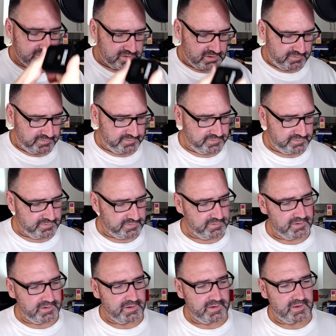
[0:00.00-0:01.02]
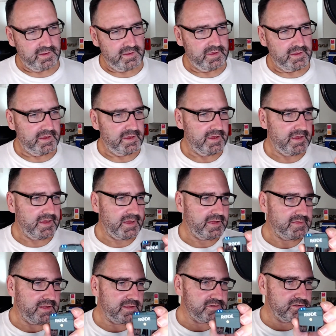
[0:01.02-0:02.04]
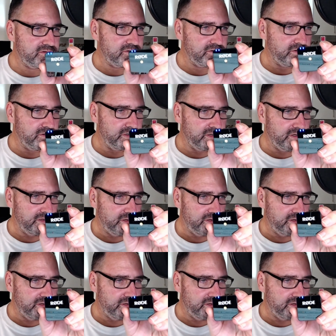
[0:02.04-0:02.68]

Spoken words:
off. and that should,